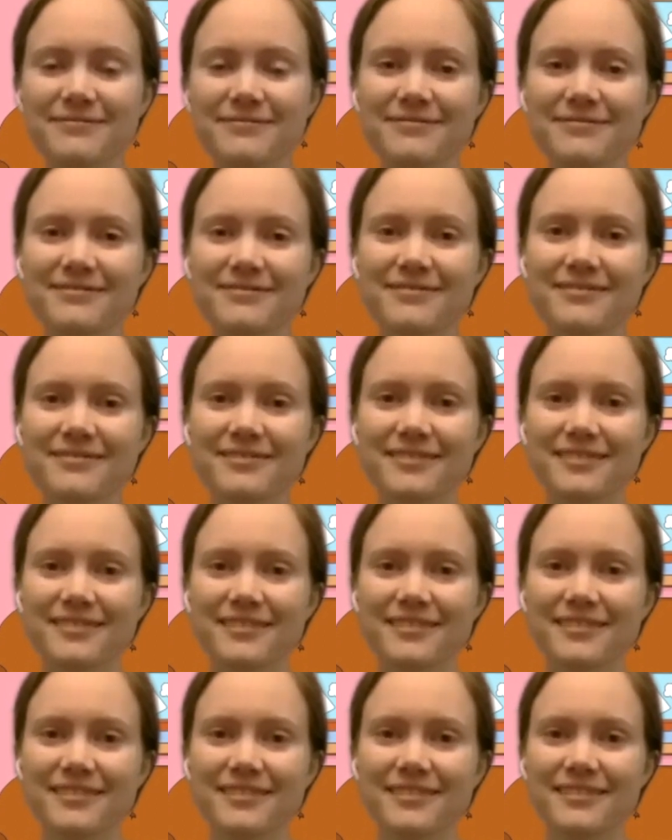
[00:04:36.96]

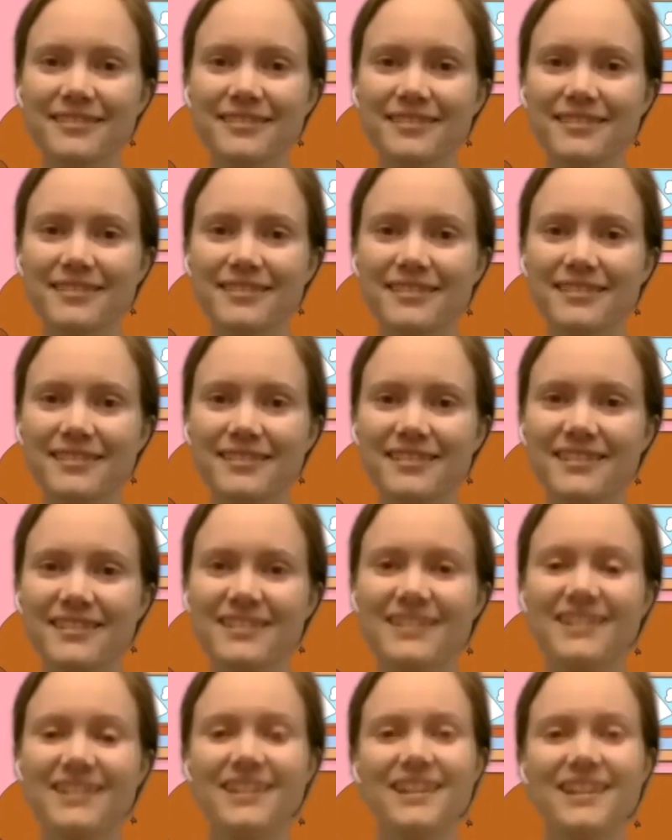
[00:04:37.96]
No one is speaking in this clip.